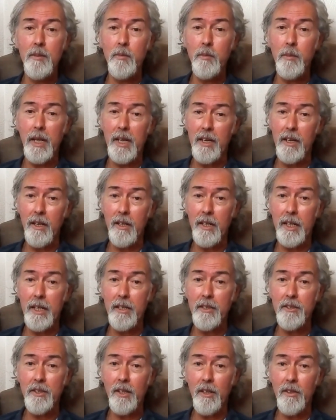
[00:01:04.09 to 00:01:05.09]

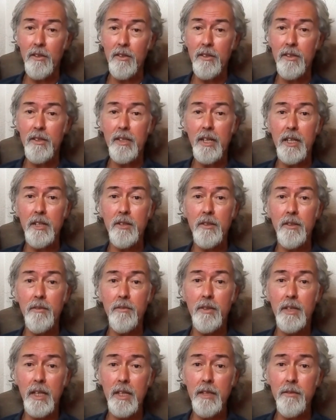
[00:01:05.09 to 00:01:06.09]
Michelangelo's statue
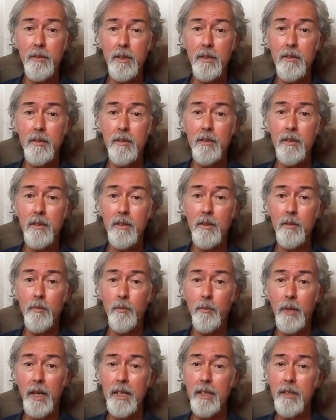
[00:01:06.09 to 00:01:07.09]
of David
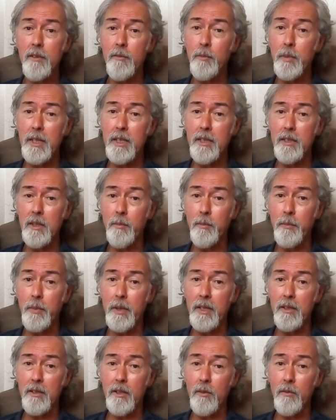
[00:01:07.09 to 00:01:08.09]
might have been
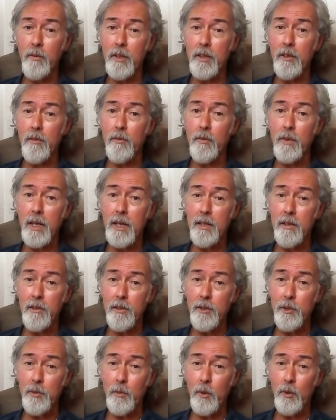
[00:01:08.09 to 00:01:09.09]
depicted with a rather
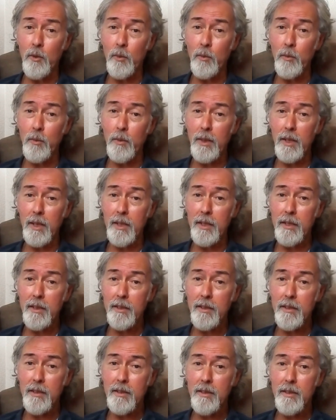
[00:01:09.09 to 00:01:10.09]
small willy,
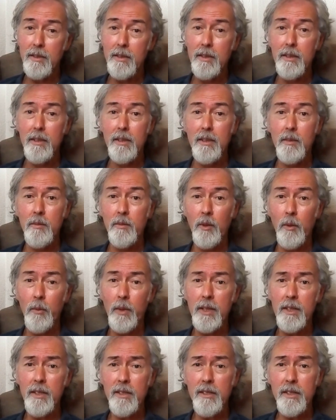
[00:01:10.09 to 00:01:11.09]
but
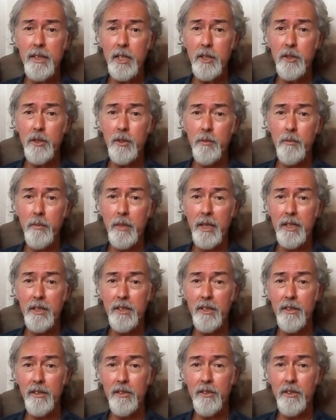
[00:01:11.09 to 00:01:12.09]
when the statue
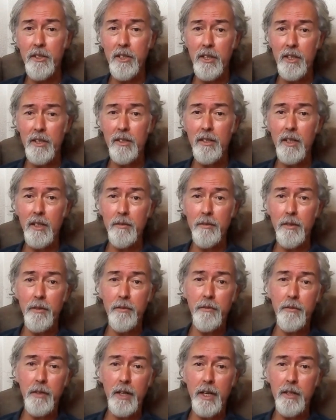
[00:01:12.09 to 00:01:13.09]
measures just over
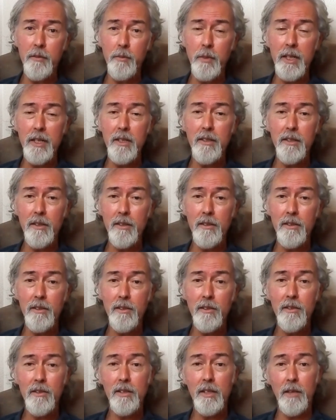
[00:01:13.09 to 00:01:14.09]
5 meters,
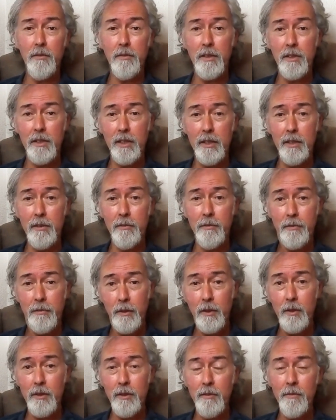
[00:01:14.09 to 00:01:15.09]
17
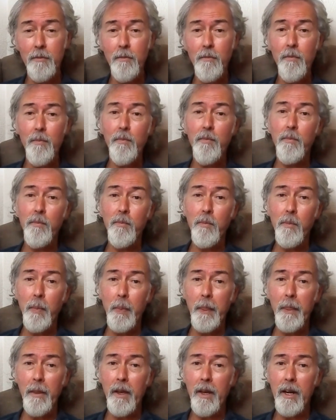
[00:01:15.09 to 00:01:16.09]
foot,
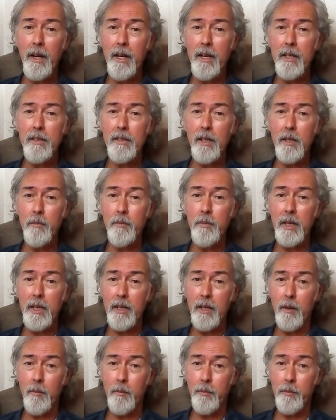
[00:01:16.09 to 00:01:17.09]
it ends up being
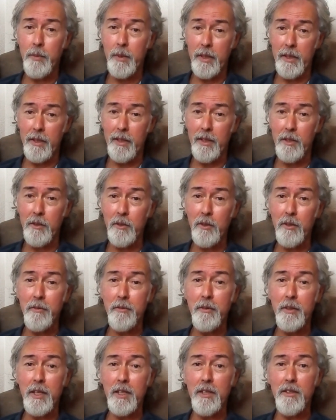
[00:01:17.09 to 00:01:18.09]
a bit in your
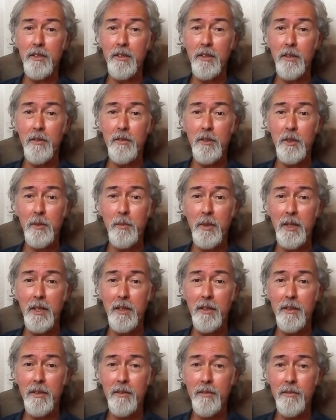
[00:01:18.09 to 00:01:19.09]
face, so to speak.